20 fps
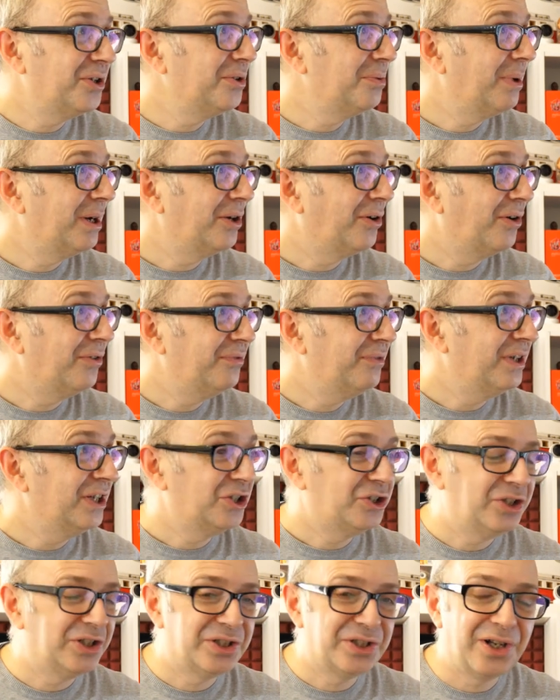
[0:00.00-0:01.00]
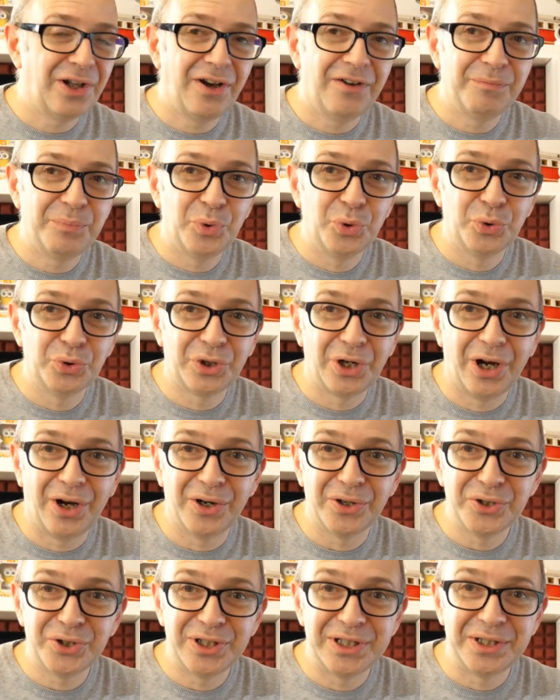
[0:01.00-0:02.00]
when I finish this live
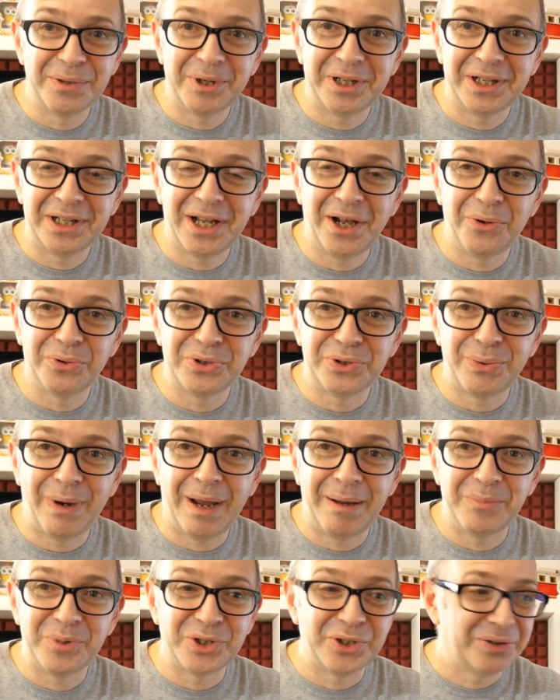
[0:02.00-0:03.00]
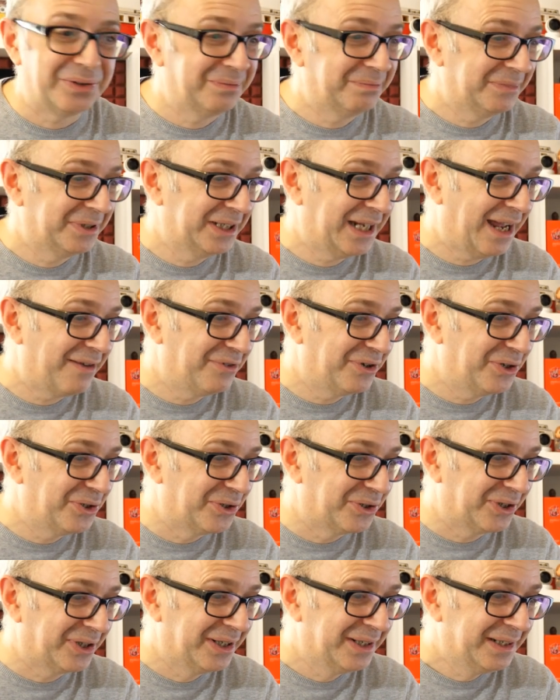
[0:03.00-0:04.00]
broadcast is I'm going to go onto Amazon and have a
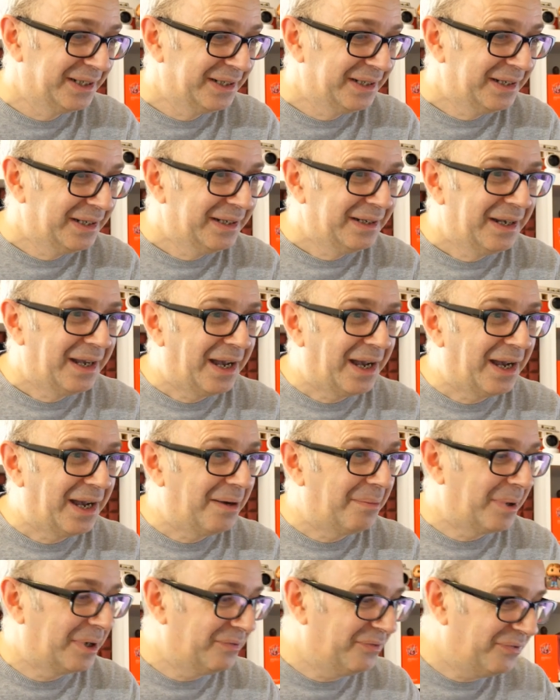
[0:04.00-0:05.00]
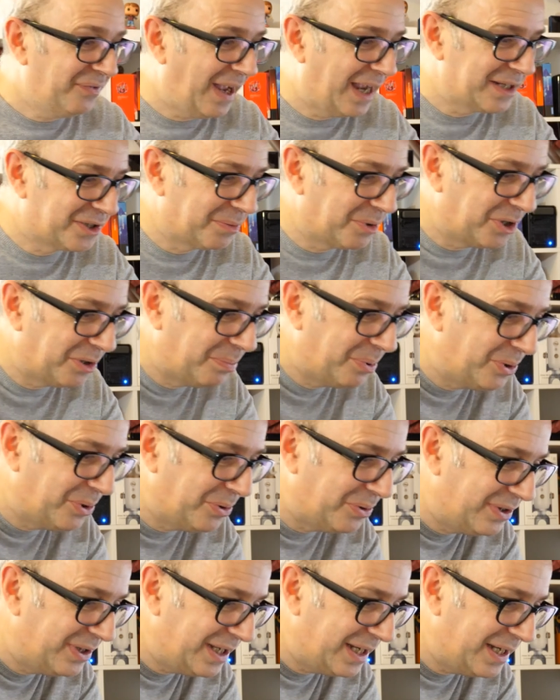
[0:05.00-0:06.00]
look. Um, in fact, I'm going to
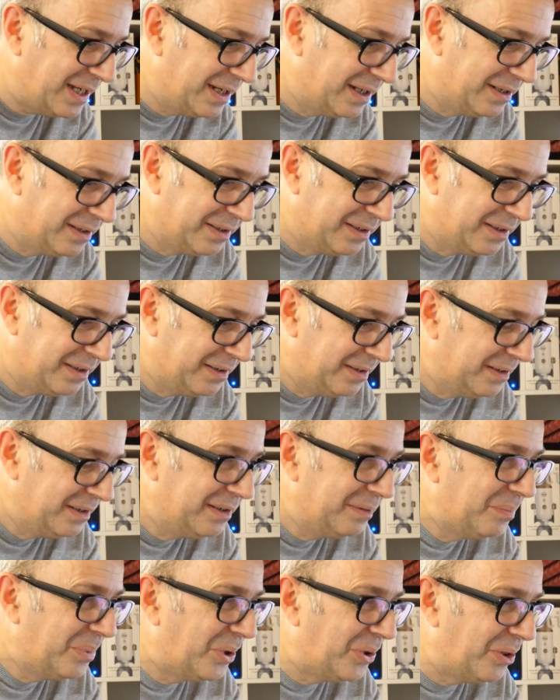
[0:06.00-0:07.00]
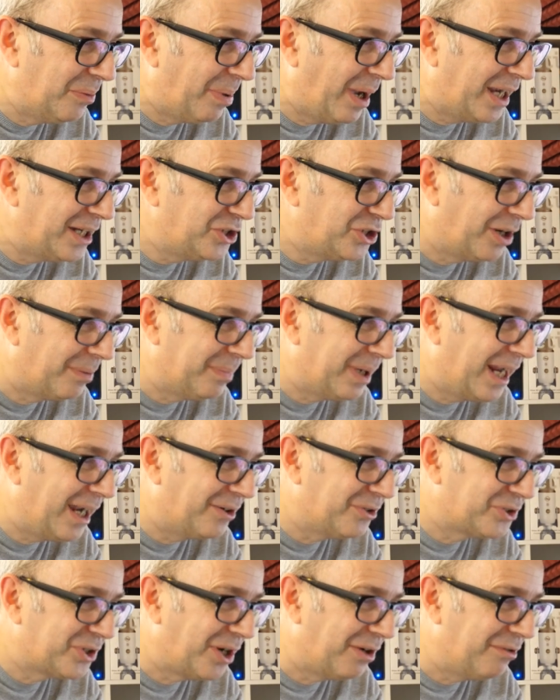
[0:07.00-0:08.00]
put the put the page up
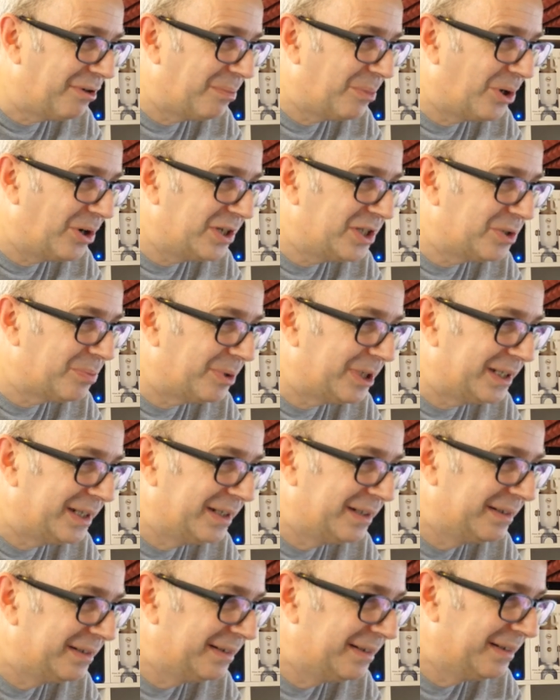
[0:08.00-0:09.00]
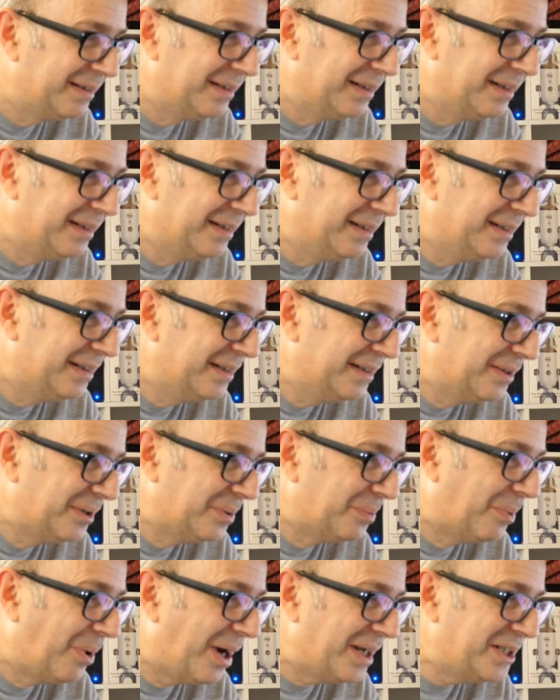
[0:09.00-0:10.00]
now so it reminds me.
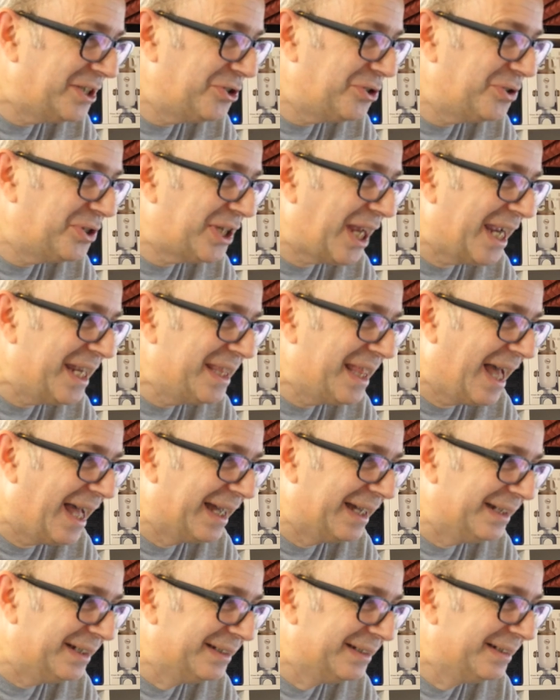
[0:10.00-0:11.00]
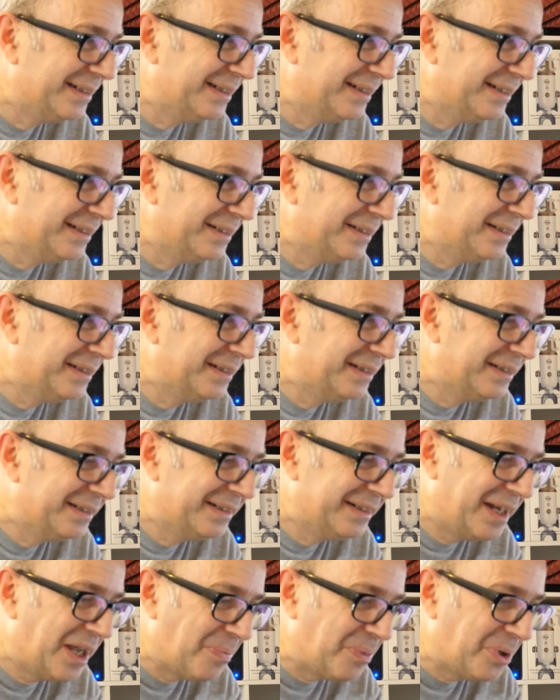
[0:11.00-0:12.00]
Why did you say that?
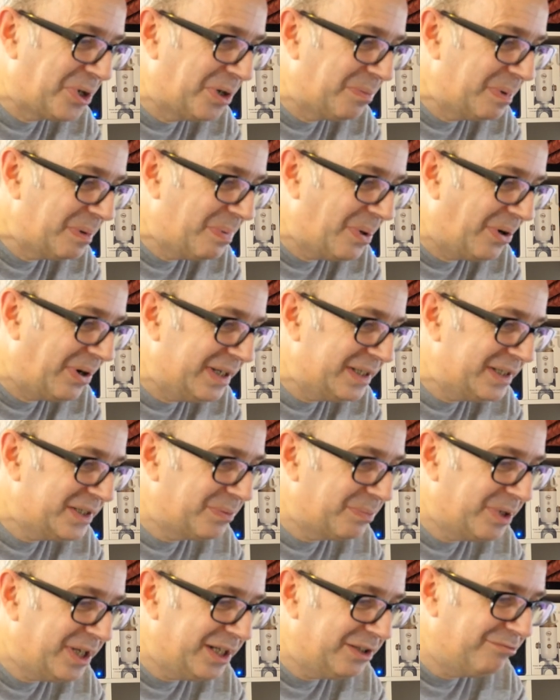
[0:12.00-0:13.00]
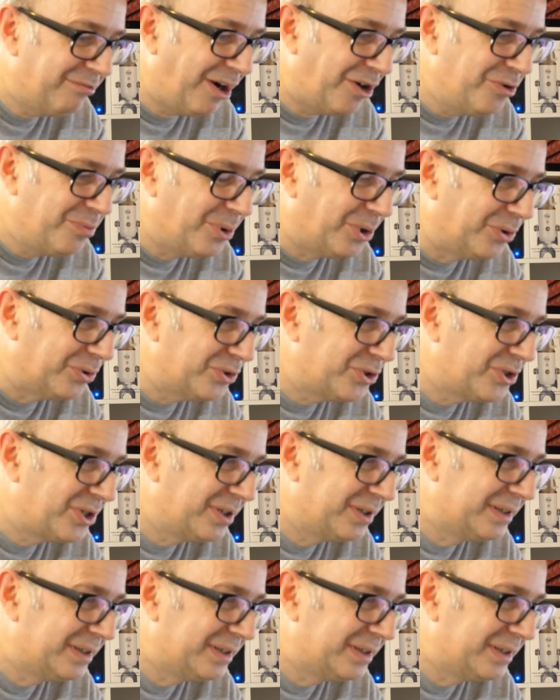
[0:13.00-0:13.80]
Now I'm going to be buying some Kid Robots.